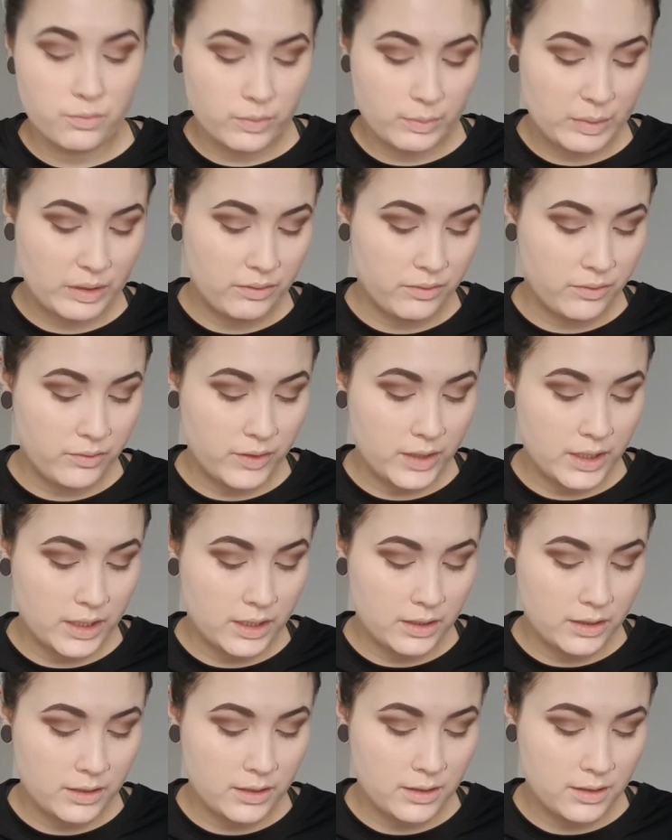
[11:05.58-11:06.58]
it with my
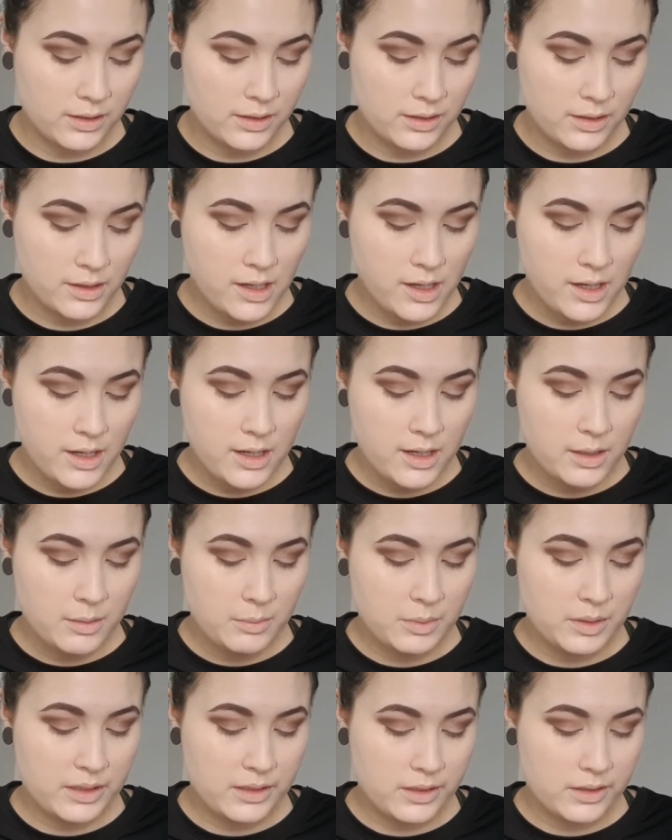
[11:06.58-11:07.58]
finger
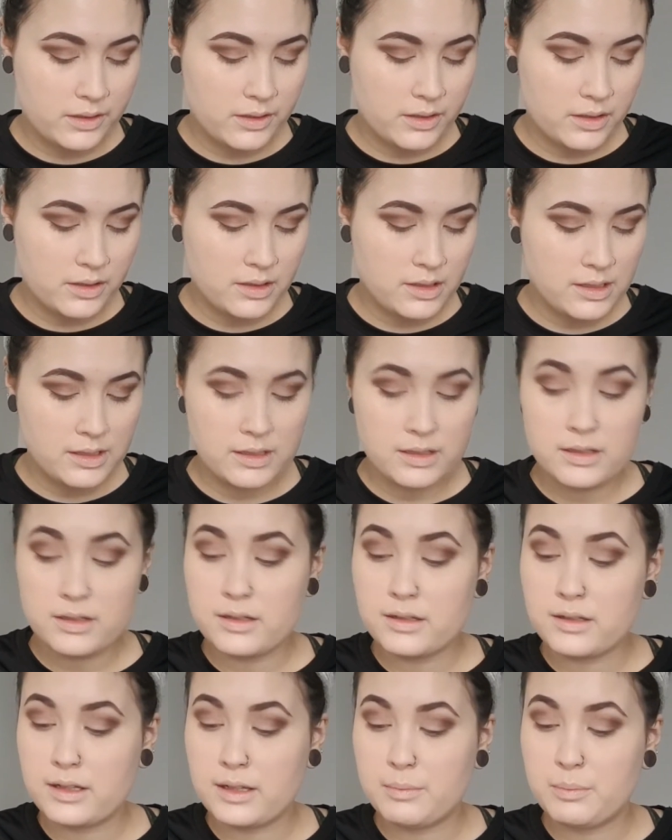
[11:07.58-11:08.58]
because
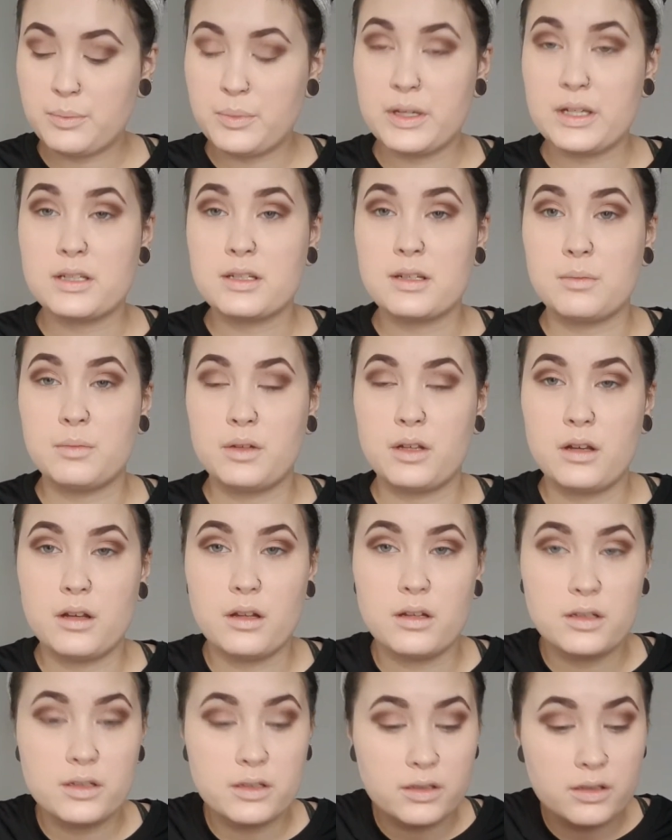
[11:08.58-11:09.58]
that picks up the
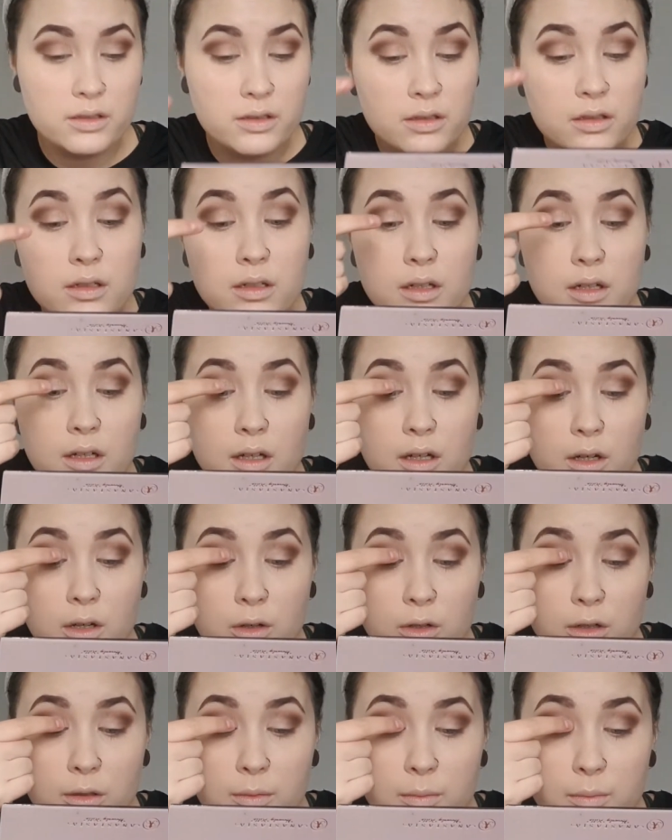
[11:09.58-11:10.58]
color
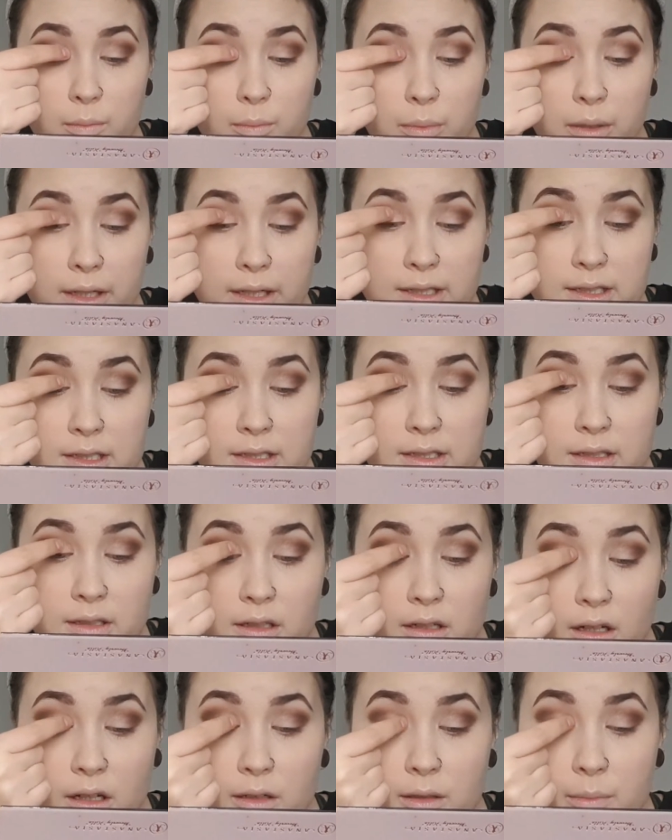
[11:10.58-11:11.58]
or places the
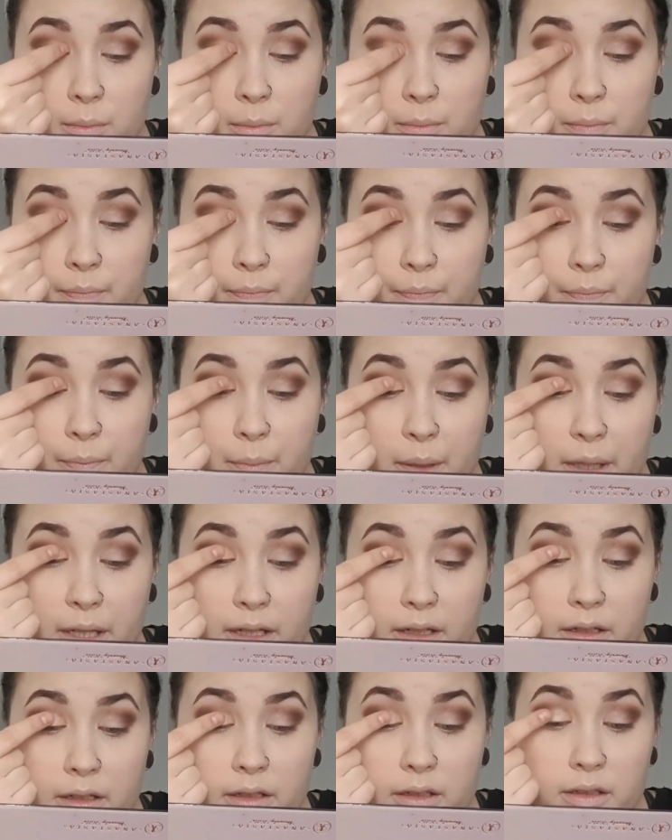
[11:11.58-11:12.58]
color
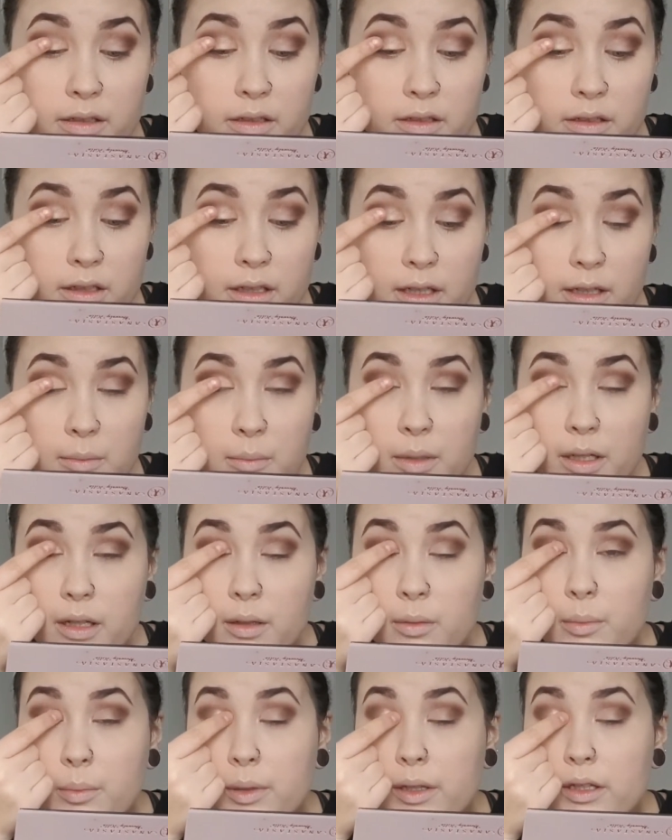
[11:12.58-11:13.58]
better, in
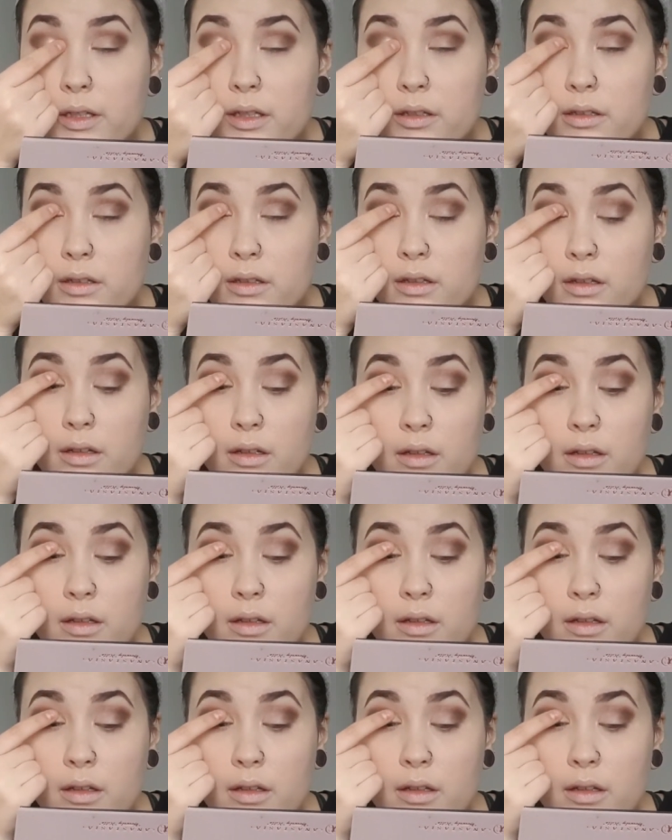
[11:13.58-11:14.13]
my opinion.